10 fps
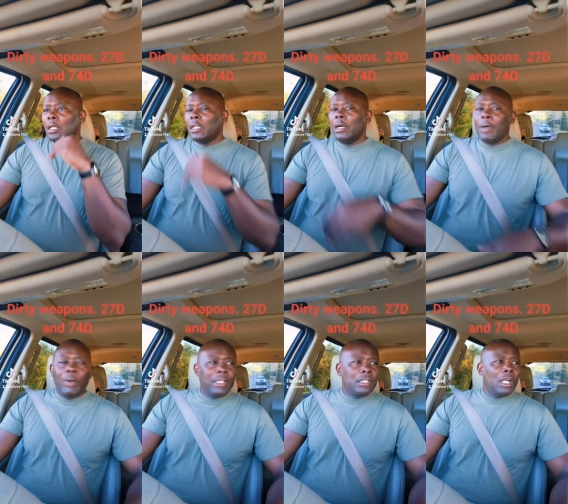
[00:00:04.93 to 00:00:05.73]
Yeah, I'm on my
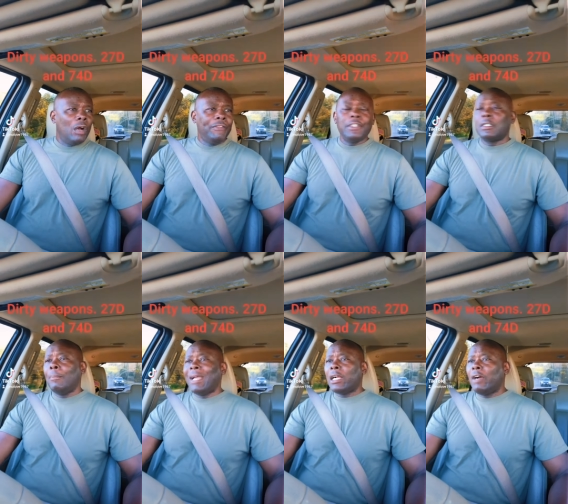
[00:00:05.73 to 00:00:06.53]
way into the office.
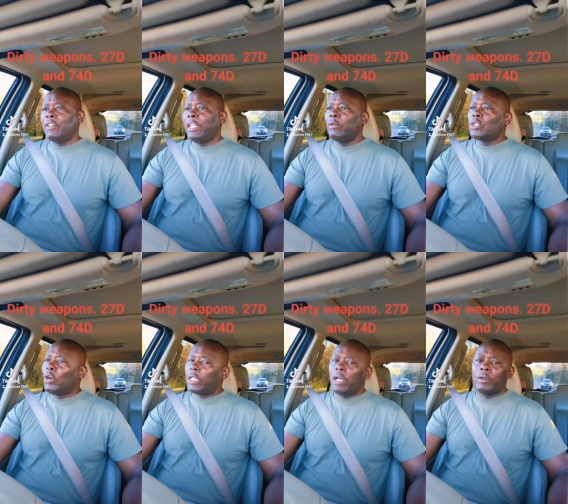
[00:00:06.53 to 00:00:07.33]
I'm back off leave. What's
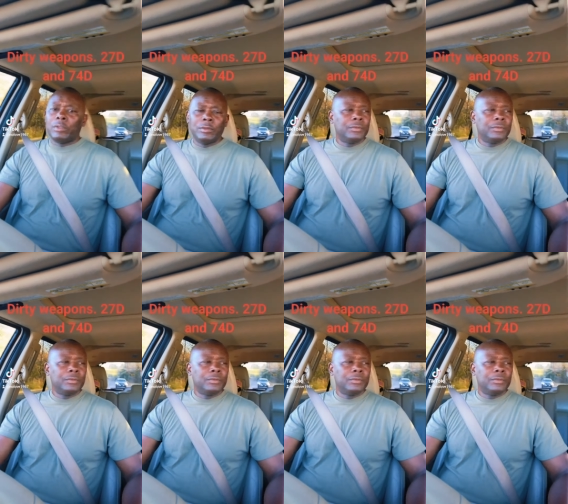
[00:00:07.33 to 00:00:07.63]
going on?